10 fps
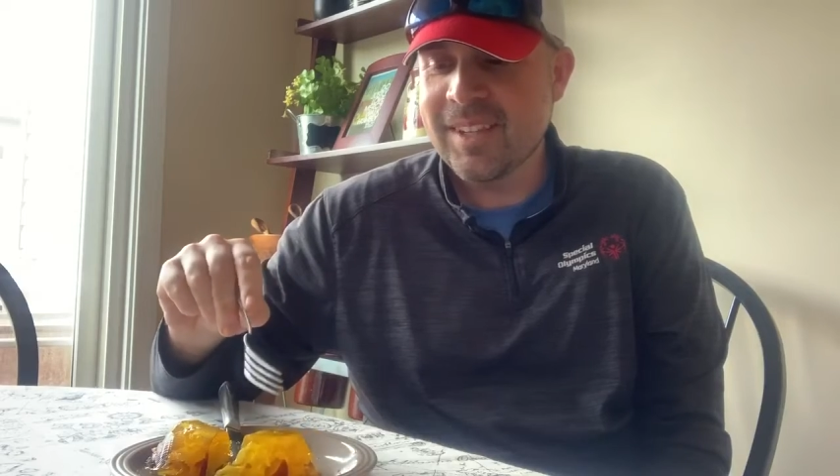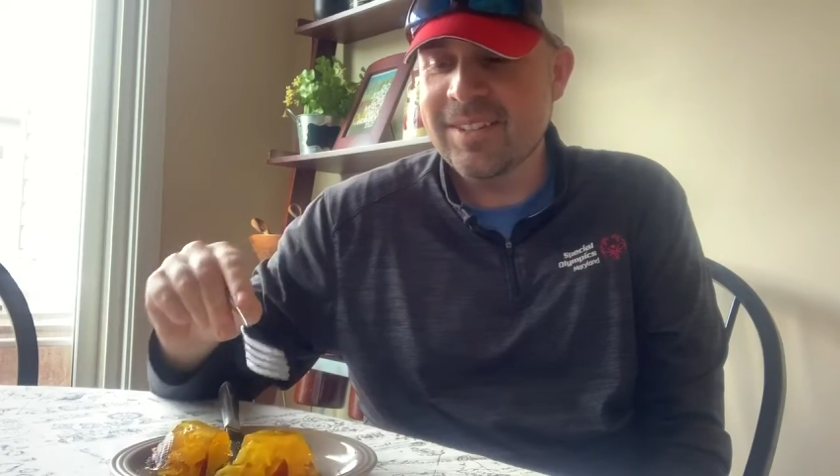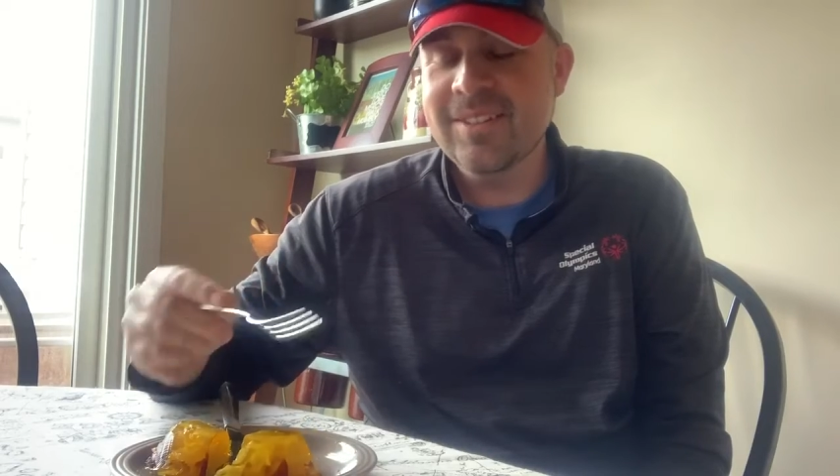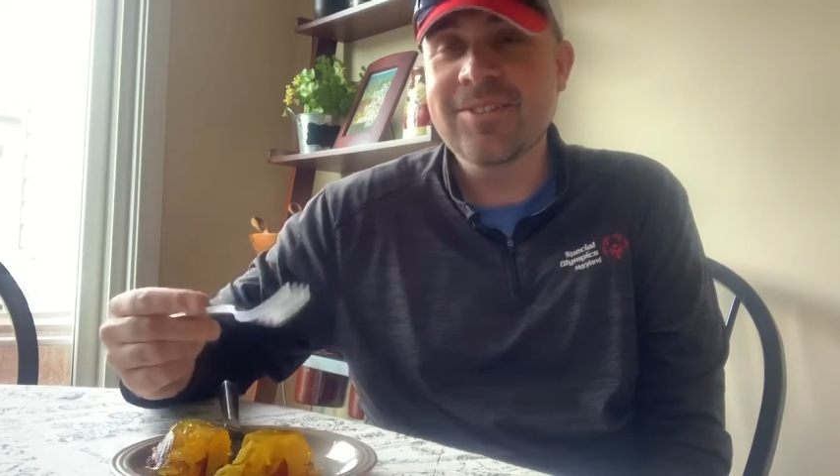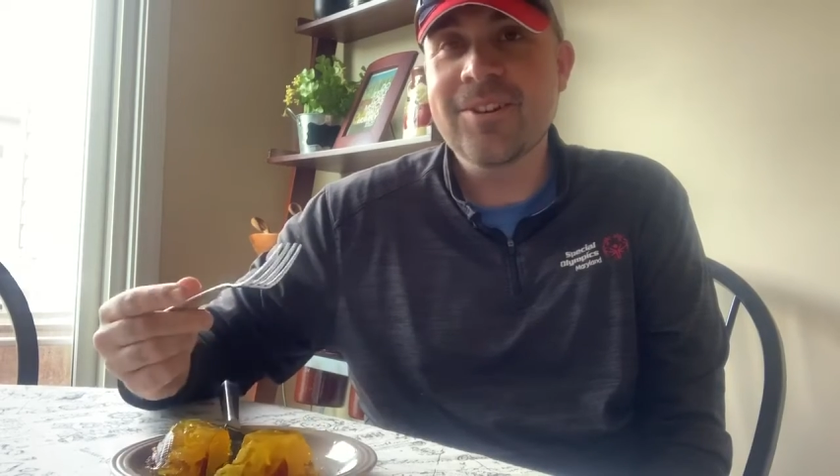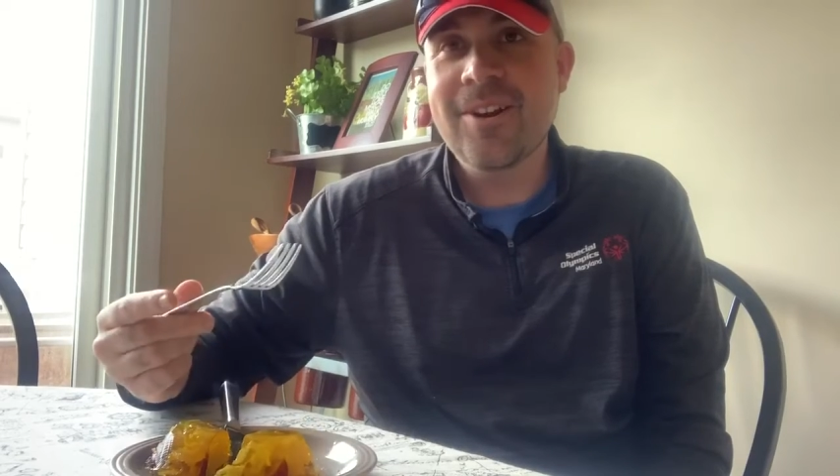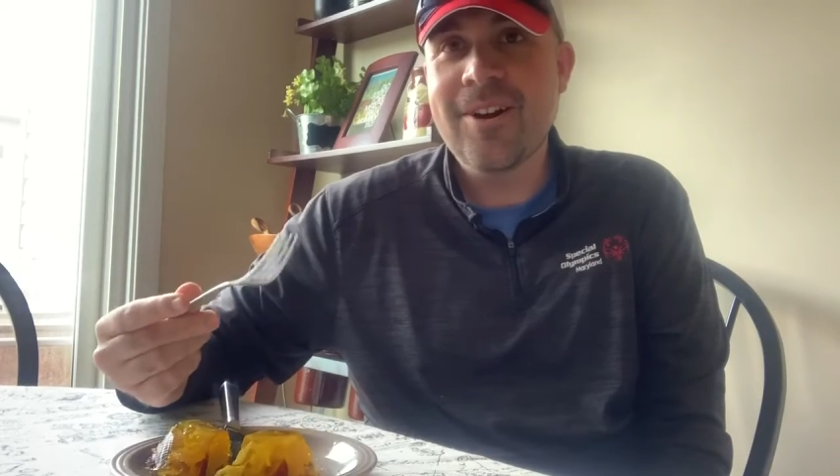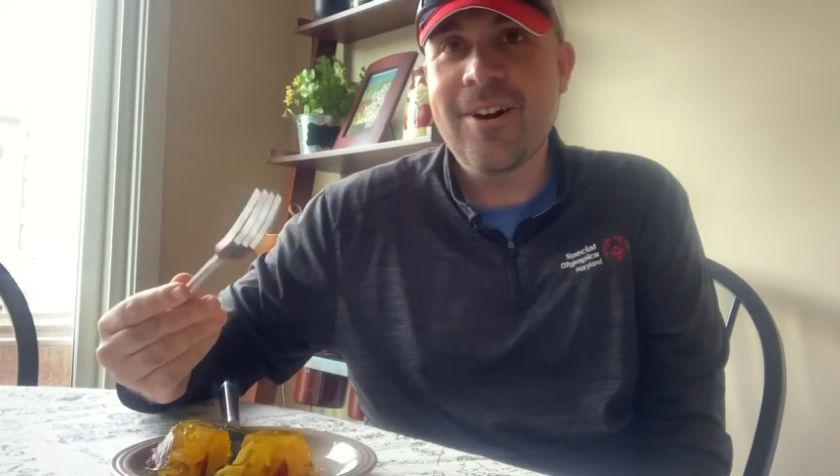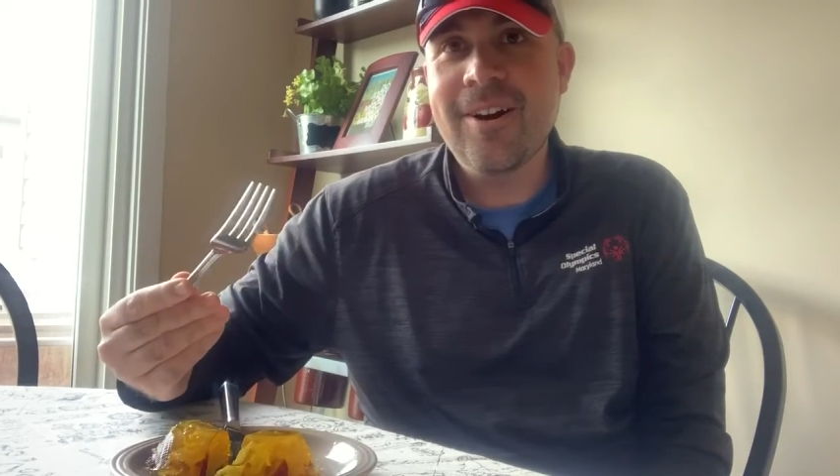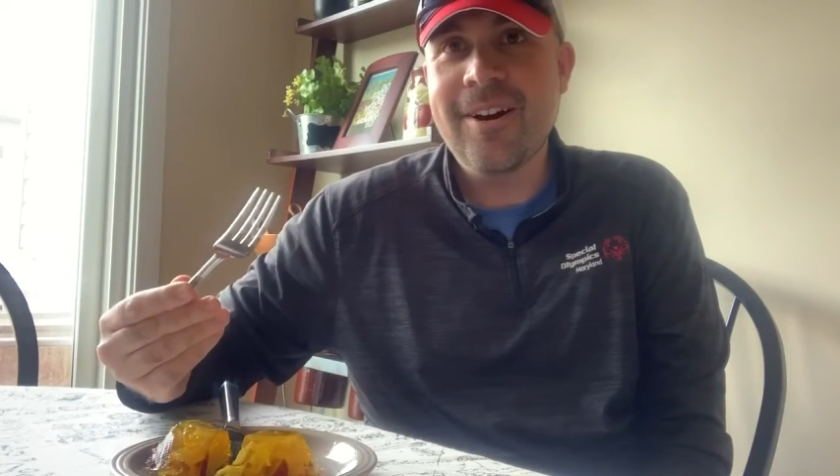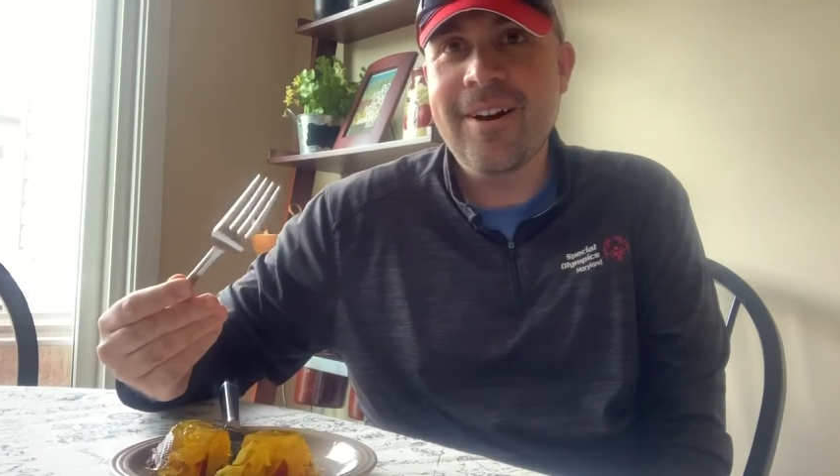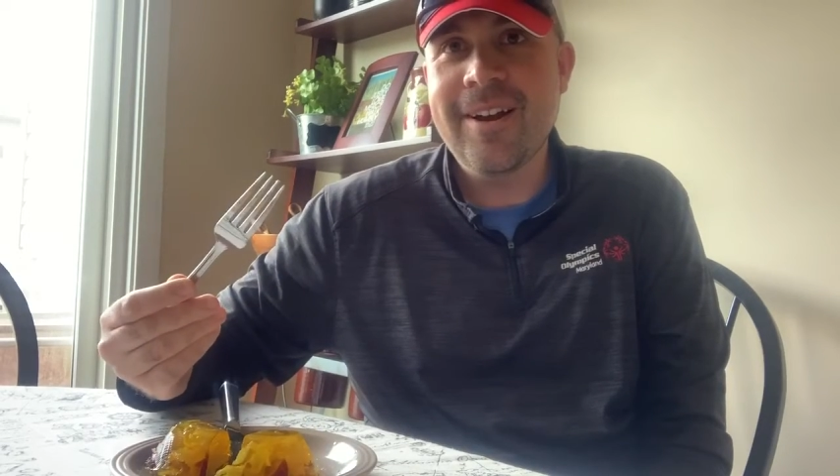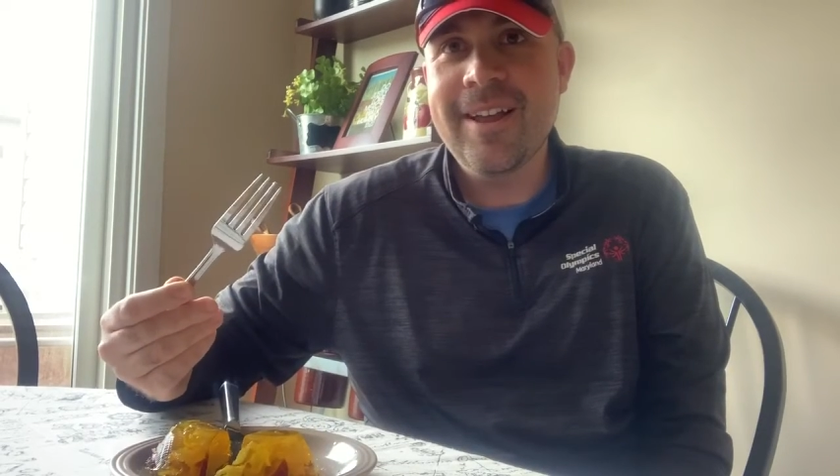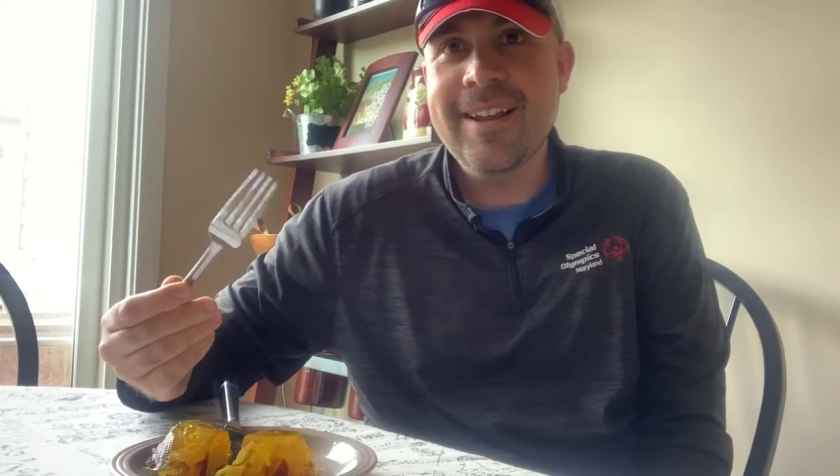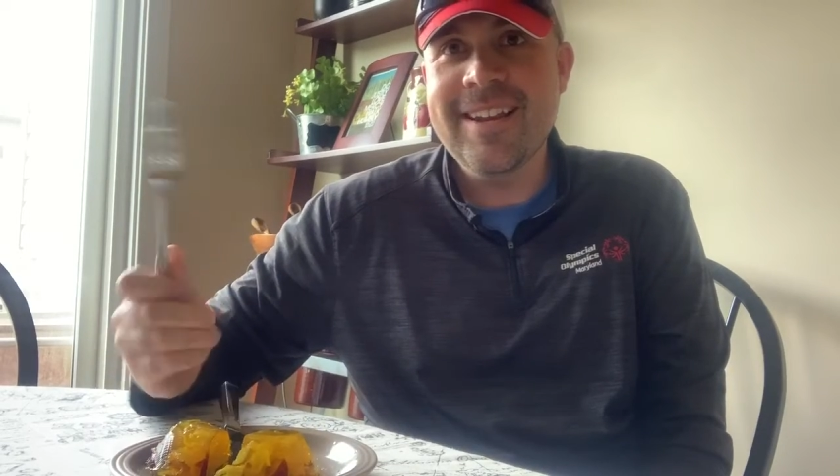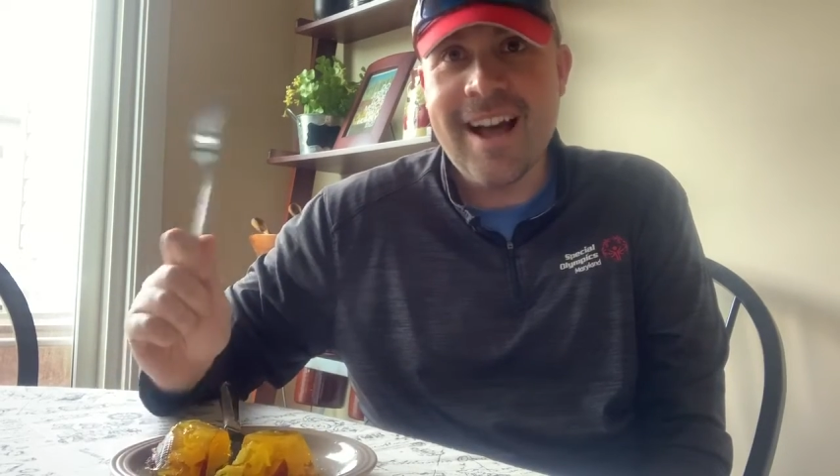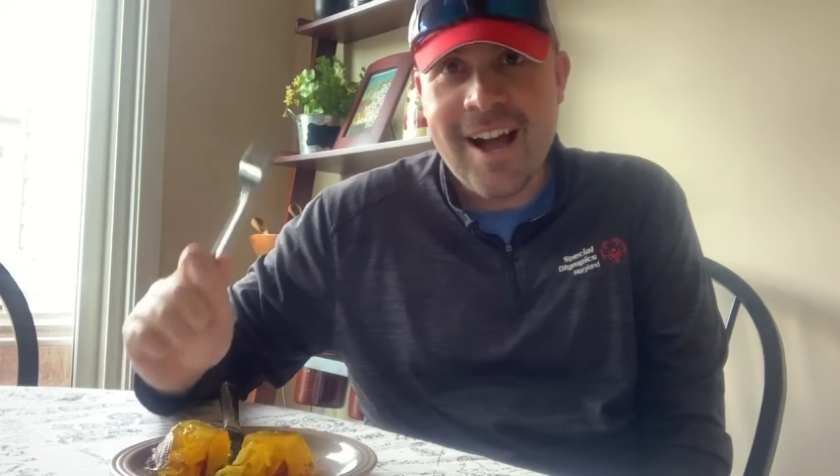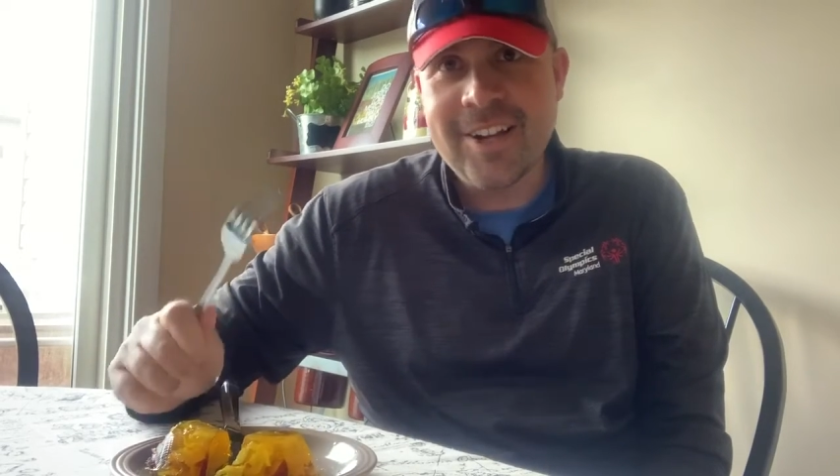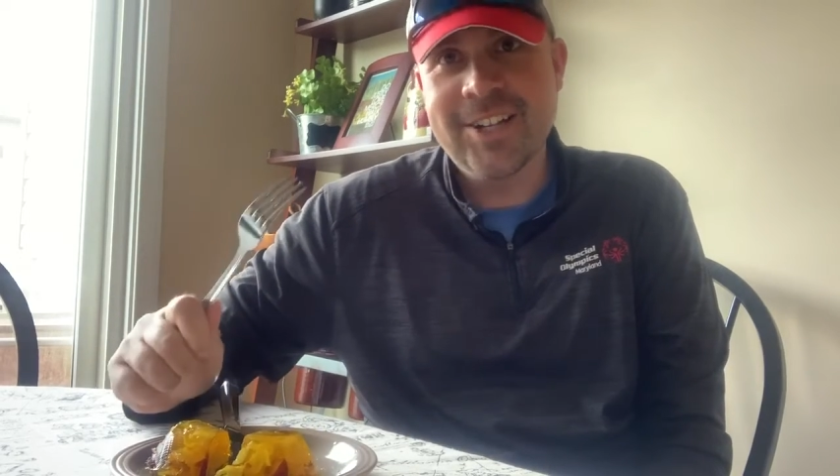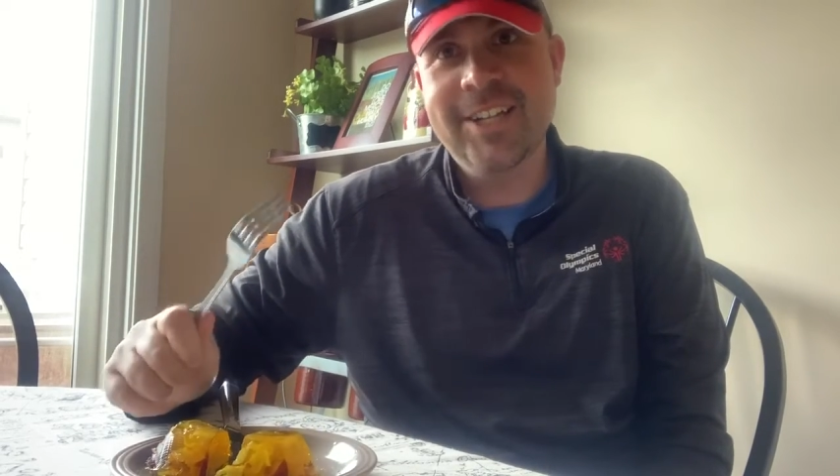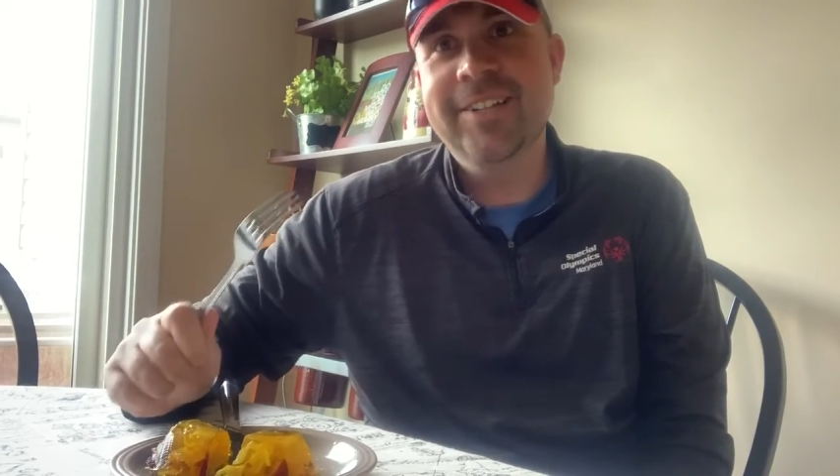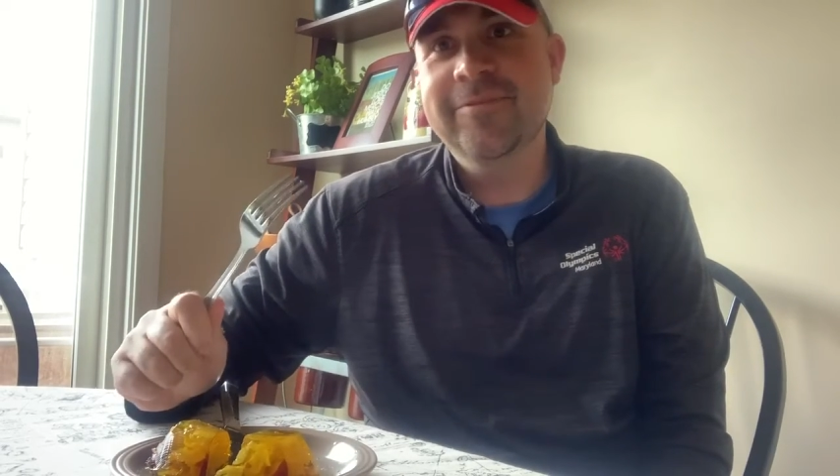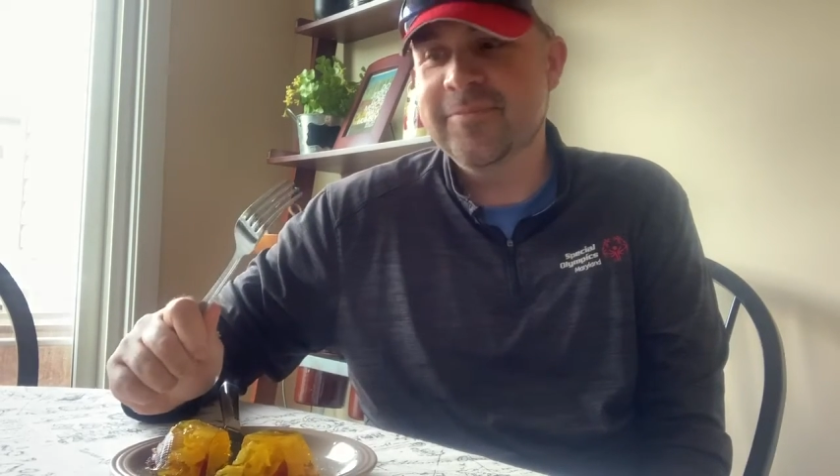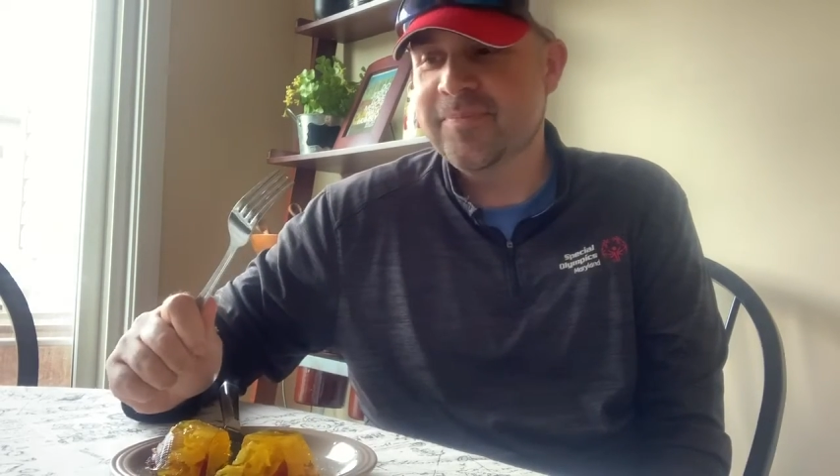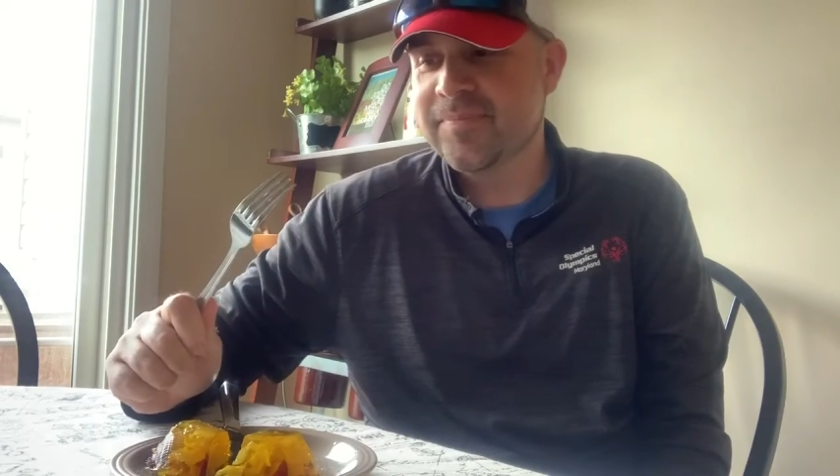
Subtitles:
This is not good,